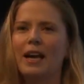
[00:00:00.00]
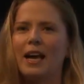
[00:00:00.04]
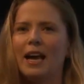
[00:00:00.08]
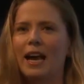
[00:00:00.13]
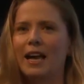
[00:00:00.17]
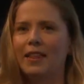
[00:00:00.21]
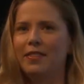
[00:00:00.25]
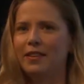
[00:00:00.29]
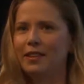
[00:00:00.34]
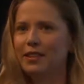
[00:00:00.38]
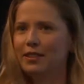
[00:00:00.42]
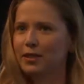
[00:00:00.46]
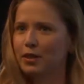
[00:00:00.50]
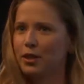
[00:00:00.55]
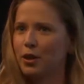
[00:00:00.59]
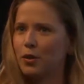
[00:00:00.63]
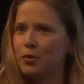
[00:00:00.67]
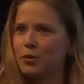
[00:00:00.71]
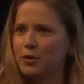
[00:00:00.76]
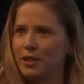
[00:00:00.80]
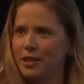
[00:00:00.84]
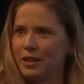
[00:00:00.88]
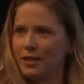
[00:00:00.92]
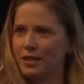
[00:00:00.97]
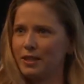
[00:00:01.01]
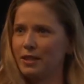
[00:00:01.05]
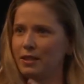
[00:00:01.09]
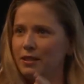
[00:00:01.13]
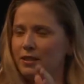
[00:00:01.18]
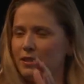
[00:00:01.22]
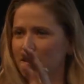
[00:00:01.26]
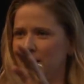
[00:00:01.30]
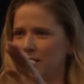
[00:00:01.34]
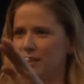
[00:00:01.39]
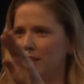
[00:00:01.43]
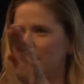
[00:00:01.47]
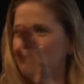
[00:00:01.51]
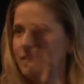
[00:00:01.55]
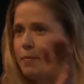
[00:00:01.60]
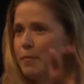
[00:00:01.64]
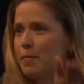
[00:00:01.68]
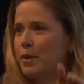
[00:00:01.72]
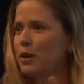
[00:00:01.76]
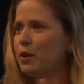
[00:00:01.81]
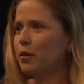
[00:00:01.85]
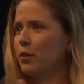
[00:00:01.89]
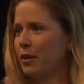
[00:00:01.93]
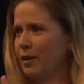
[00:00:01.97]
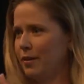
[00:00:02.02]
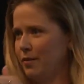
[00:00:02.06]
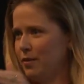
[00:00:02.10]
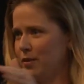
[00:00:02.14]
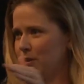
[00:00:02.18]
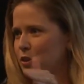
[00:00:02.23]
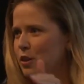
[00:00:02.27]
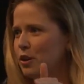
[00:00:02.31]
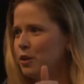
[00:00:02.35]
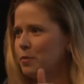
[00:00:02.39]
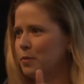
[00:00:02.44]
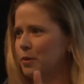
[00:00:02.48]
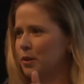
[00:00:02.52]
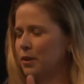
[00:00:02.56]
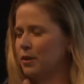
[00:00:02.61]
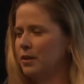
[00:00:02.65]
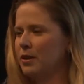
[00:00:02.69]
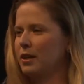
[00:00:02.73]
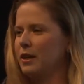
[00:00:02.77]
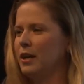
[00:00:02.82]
And this goes in to the middle of the tumor.